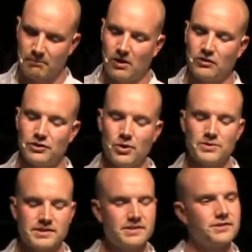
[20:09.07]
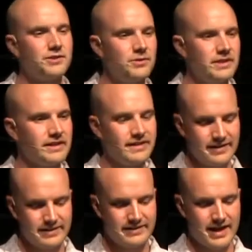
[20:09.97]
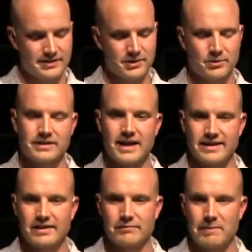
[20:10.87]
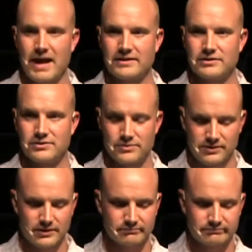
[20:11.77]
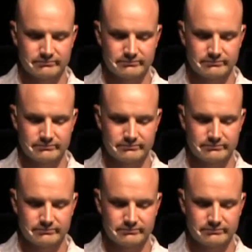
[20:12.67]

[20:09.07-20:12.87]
Paul knows it's his duty to escort that gift back to Jerusalem.